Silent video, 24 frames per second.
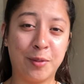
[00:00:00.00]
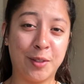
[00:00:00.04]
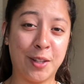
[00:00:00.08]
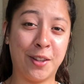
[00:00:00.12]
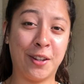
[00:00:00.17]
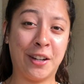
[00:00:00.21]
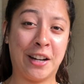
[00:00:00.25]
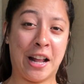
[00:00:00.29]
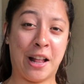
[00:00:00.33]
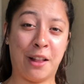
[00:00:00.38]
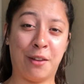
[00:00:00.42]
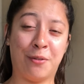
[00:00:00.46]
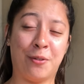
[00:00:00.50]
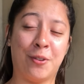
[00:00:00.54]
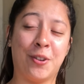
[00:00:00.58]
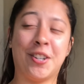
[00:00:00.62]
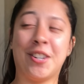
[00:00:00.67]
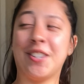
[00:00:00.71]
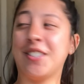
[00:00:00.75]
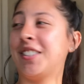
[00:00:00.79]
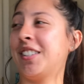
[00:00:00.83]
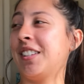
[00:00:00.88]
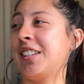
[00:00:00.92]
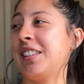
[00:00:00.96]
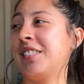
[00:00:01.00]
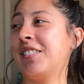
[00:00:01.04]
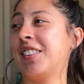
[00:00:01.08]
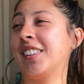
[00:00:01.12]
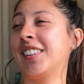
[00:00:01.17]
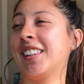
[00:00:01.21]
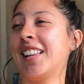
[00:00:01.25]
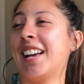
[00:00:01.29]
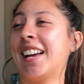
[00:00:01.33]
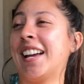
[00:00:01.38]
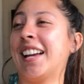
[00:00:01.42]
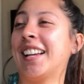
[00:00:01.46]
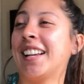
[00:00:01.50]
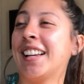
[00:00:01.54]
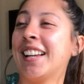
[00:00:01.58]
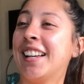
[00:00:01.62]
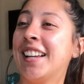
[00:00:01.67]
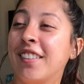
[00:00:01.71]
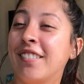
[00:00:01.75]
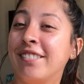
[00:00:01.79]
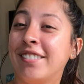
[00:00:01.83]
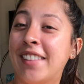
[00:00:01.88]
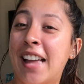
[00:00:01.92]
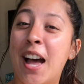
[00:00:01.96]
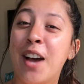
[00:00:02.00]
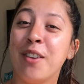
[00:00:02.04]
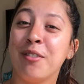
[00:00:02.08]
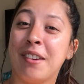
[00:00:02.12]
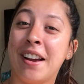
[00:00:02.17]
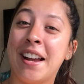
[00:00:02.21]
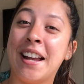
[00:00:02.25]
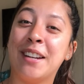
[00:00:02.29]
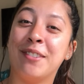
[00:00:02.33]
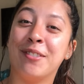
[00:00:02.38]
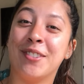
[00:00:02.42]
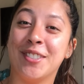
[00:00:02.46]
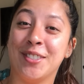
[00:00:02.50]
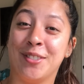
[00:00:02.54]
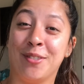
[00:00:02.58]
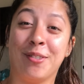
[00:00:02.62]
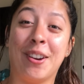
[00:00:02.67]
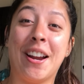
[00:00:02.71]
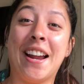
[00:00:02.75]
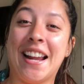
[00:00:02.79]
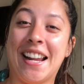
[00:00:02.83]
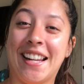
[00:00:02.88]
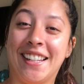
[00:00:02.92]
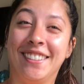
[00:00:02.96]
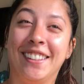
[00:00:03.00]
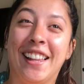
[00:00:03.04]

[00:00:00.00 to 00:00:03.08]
Like it was basically a storm to me.